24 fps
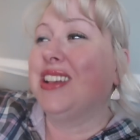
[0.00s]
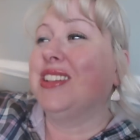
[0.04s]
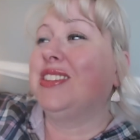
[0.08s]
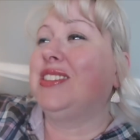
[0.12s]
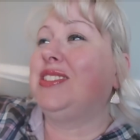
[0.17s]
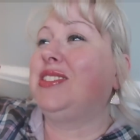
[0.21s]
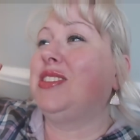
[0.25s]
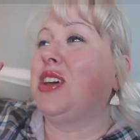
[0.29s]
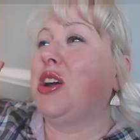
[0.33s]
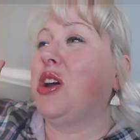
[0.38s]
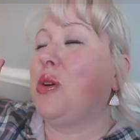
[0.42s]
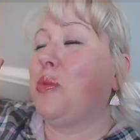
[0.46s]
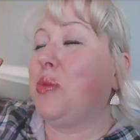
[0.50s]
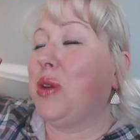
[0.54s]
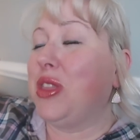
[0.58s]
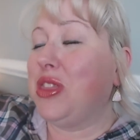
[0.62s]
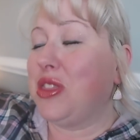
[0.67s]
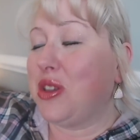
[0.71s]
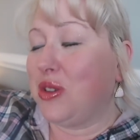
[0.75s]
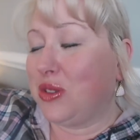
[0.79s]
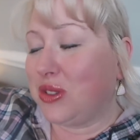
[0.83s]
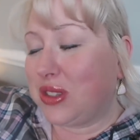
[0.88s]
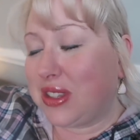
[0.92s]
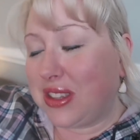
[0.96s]
So
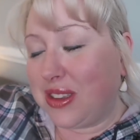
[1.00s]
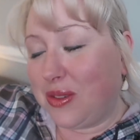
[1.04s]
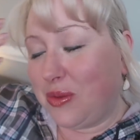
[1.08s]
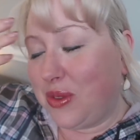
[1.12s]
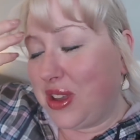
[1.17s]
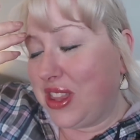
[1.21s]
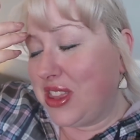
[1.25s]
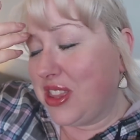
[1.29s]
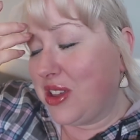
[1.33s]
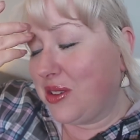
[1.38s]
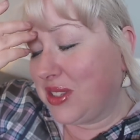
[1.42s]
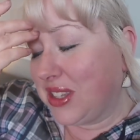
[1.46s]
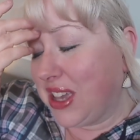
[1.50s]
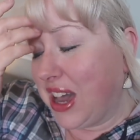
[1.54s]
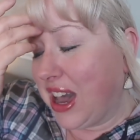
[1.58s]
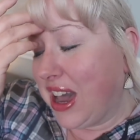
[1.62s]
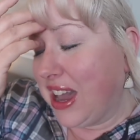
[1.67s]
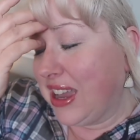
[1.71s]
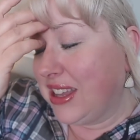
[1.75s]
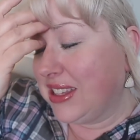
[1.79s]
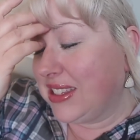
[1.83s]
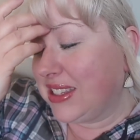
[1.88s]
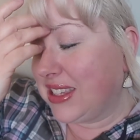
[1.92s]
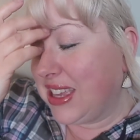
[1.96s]
when those when those
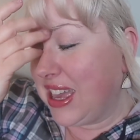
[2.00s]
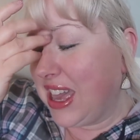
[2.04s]
guys